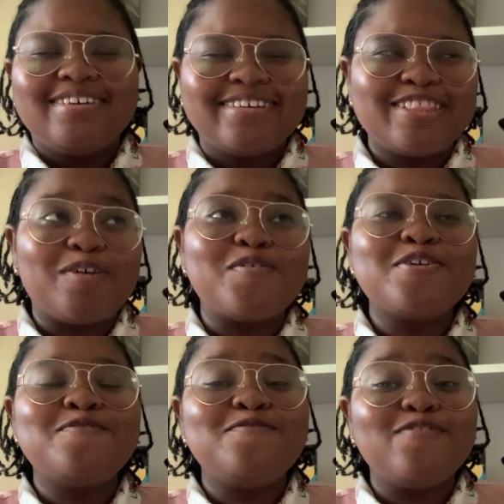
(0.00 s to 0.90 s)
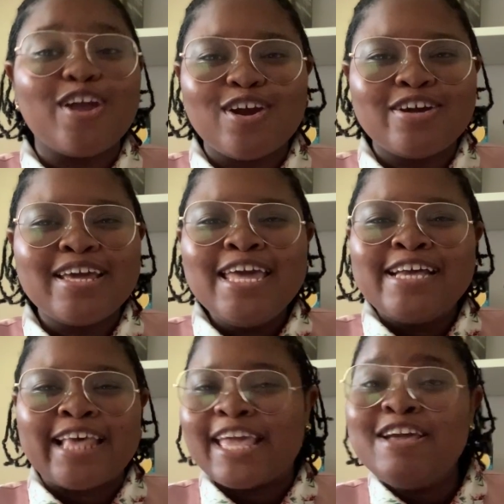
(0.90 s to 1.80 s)
is
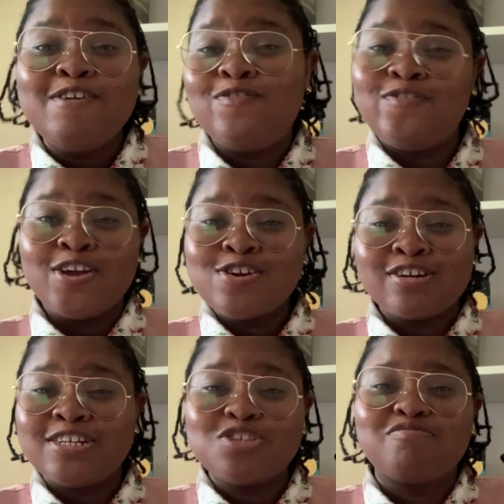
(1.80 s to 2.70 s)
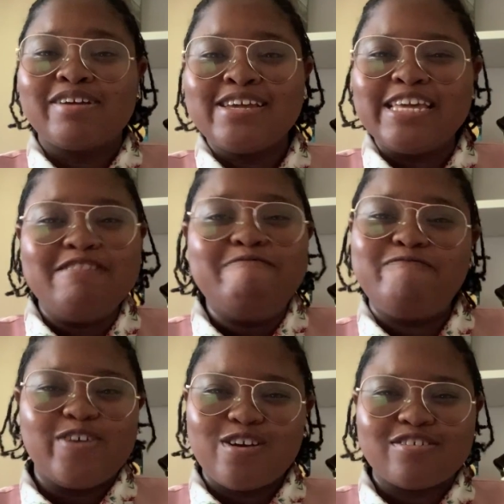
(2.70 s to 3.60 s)
like he fingered his ring, he
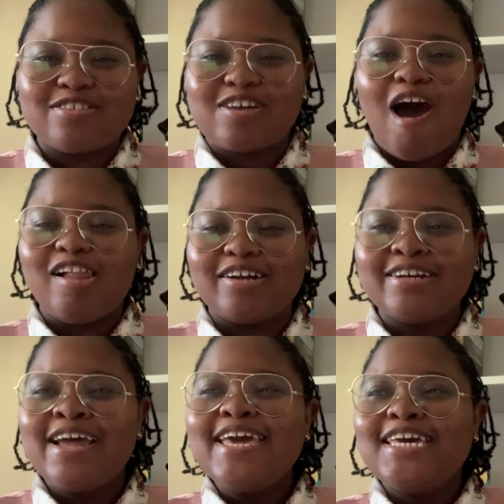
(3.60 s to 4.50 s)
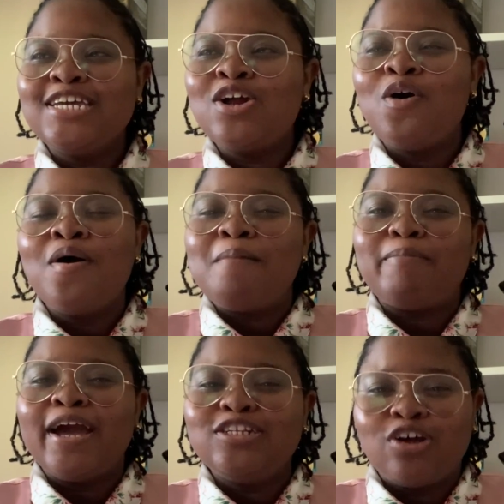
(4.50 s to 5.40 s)
fingered his collar. You know,
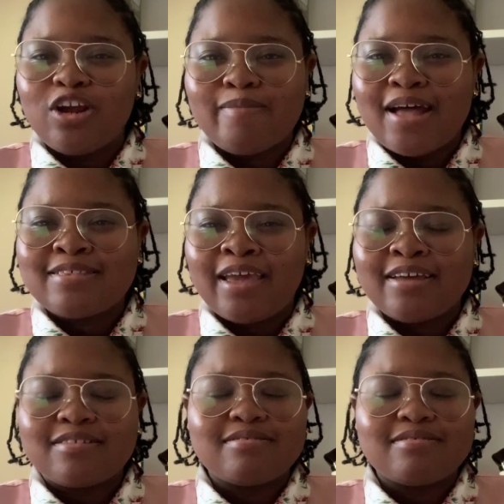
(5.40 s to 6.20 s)
my dirty mind's like,